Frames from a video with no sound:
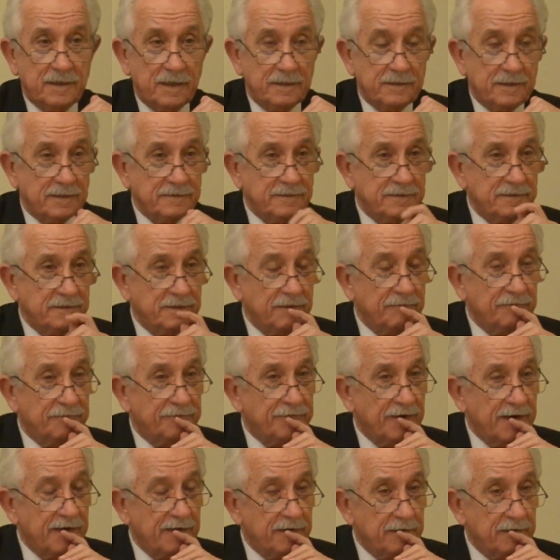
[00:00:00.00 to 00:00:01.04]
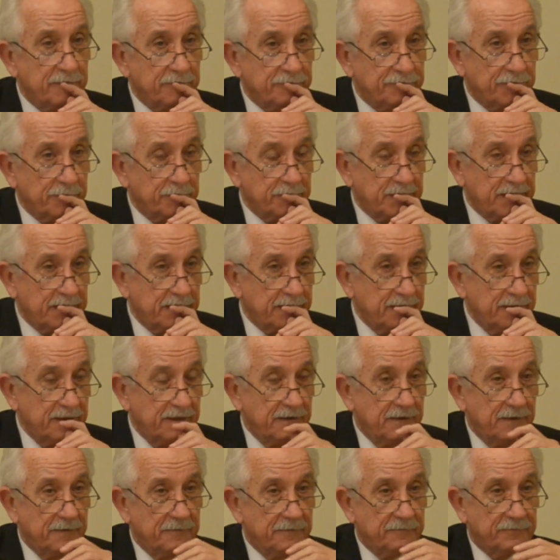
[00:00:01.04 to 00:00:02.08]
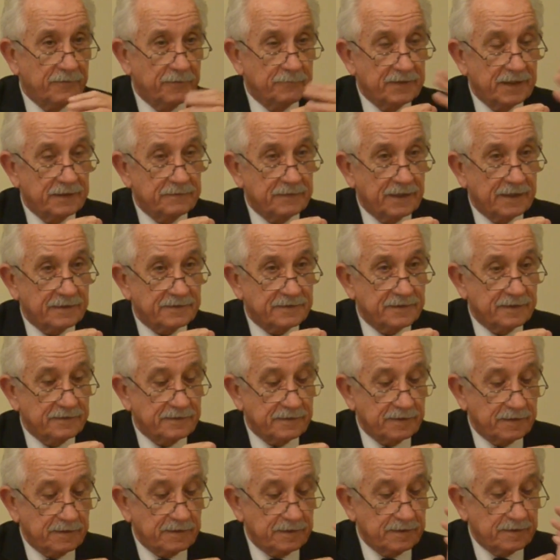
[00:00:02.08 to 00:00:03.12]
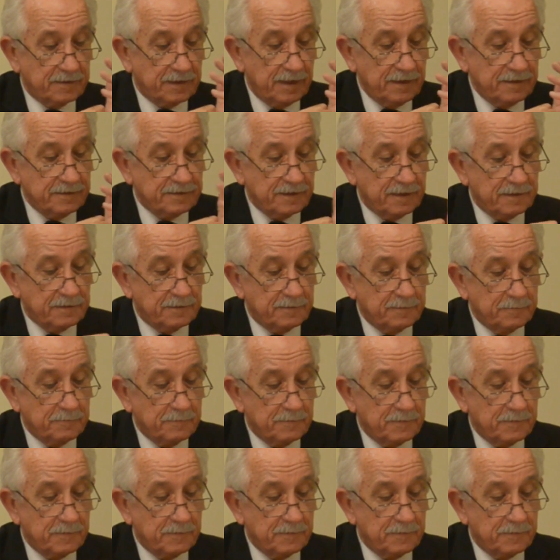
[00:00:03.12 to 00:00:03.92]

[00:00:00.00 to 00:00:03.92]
doesn't differ from the existing intelligence,